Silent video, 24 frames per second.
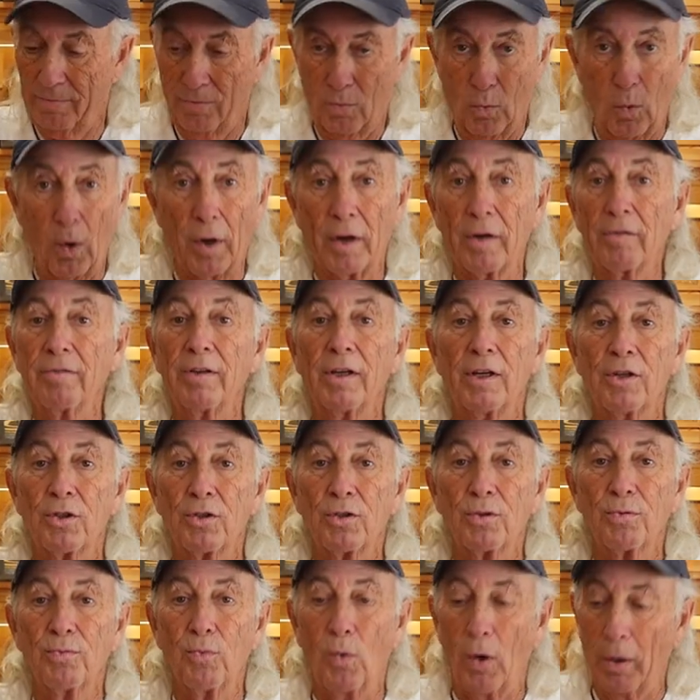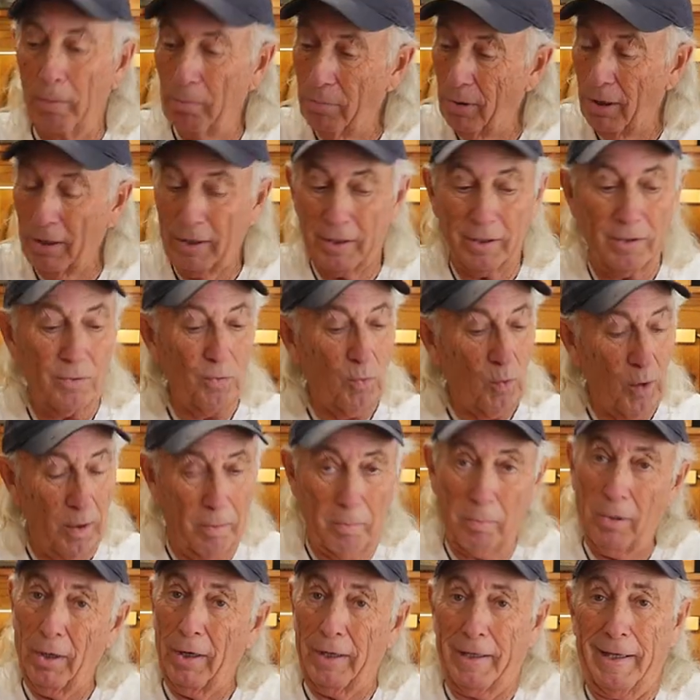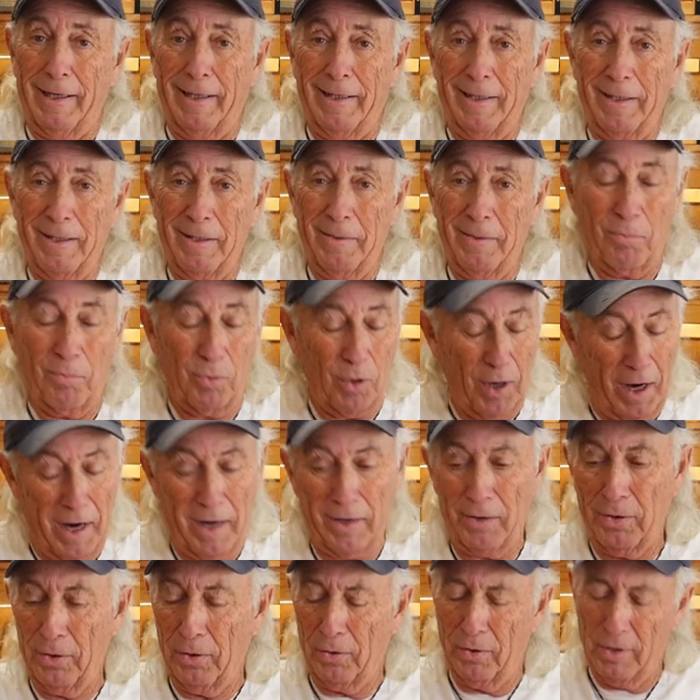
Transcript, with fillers: one of each, one bucket, one bucket, brand new.